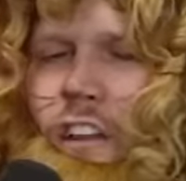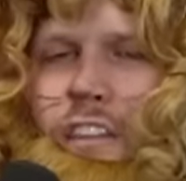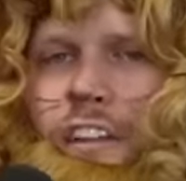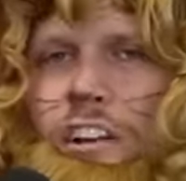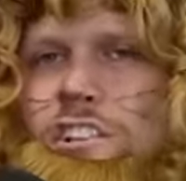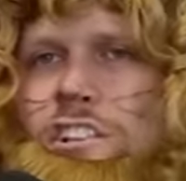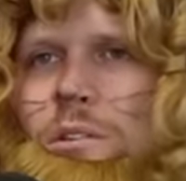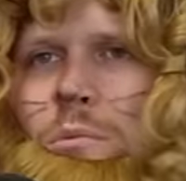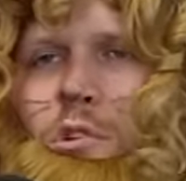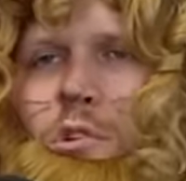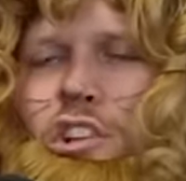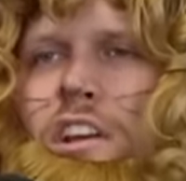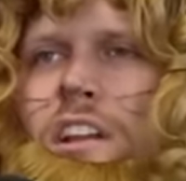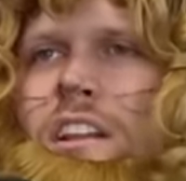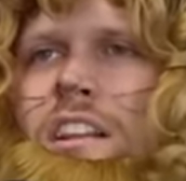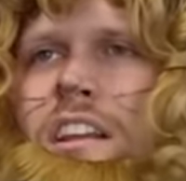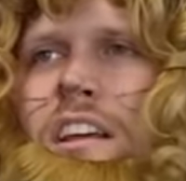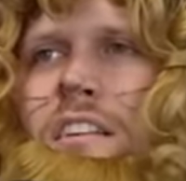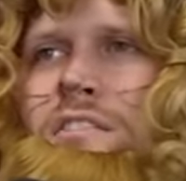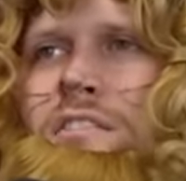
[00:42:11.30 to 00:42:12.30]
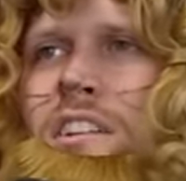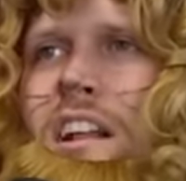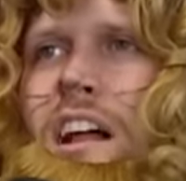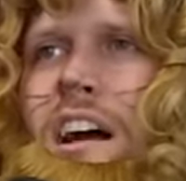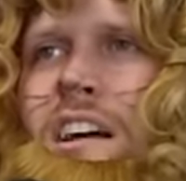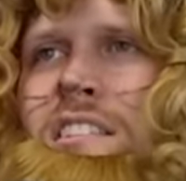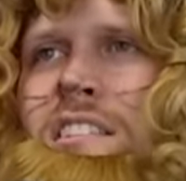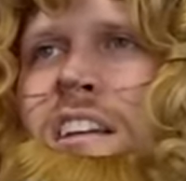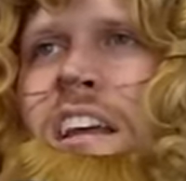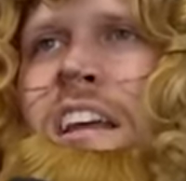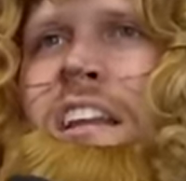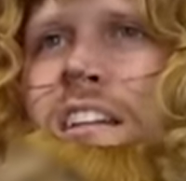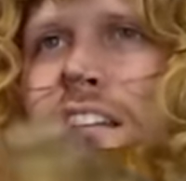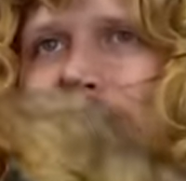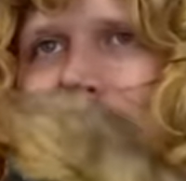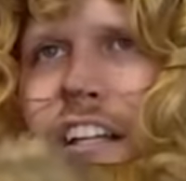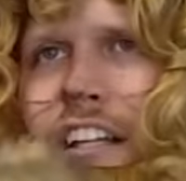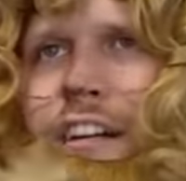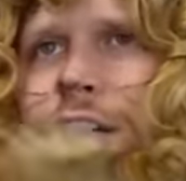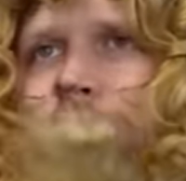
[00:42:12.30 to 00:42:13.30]
there's some shit in Liv's closet. It
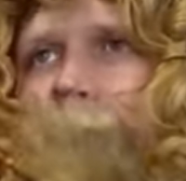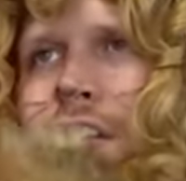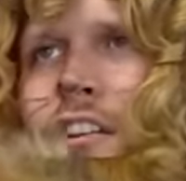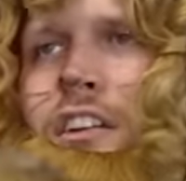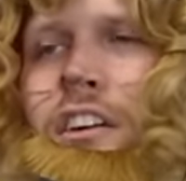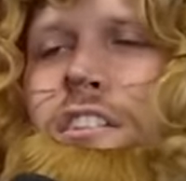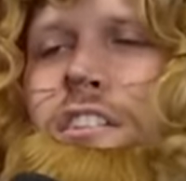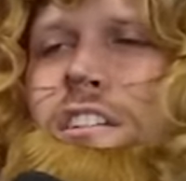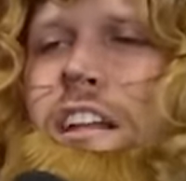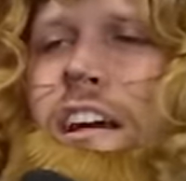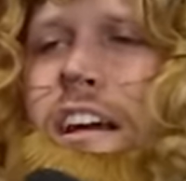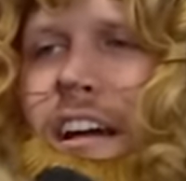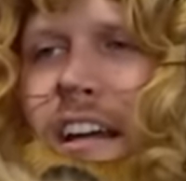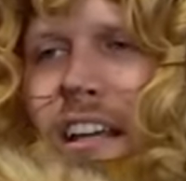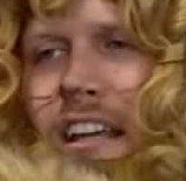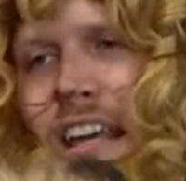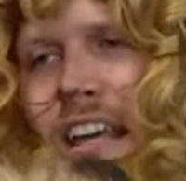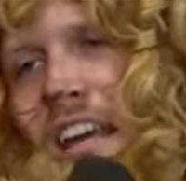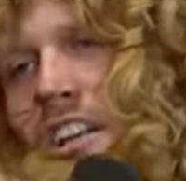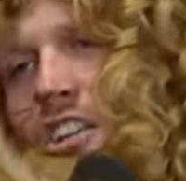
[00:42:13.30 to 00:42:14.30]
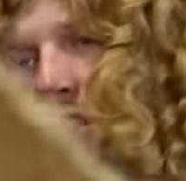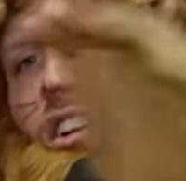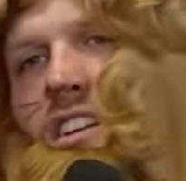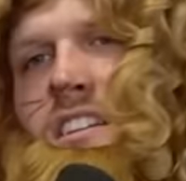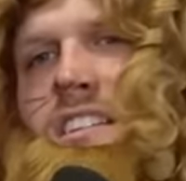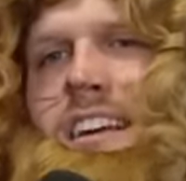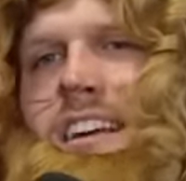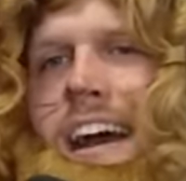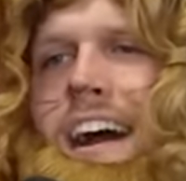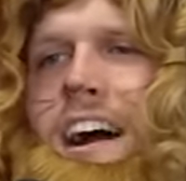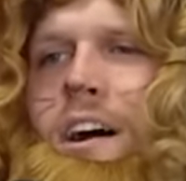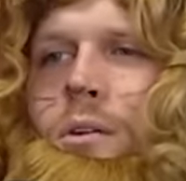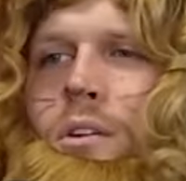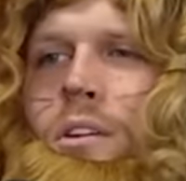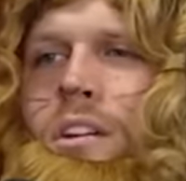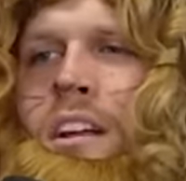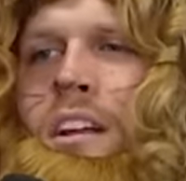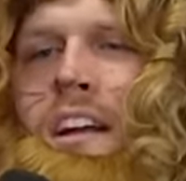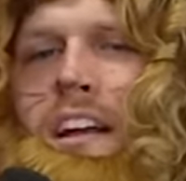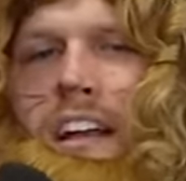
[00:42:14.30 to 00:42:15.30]
literally looks like a kitchen
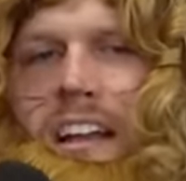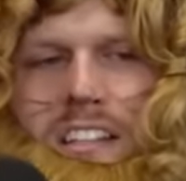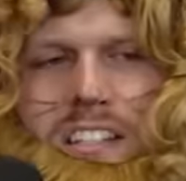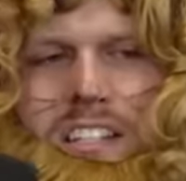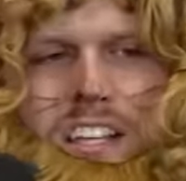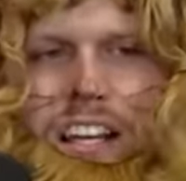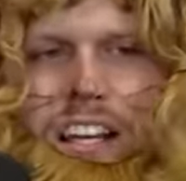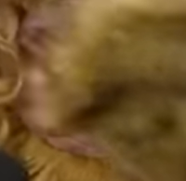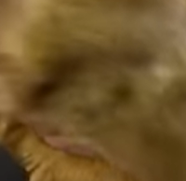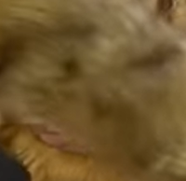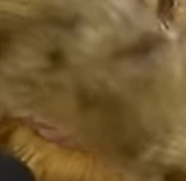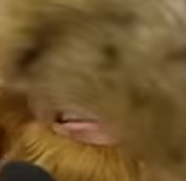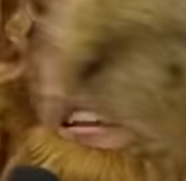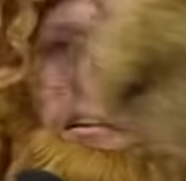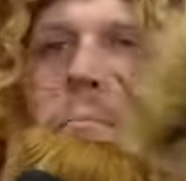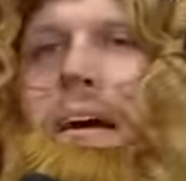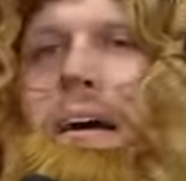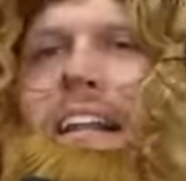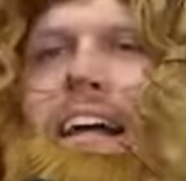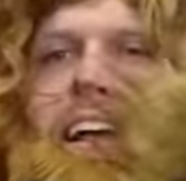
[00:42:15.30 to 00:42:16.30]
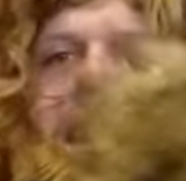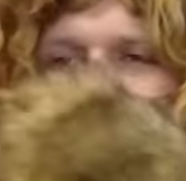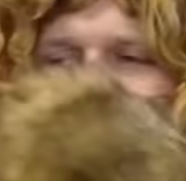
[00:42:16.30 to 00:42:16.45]
towel is connected by like a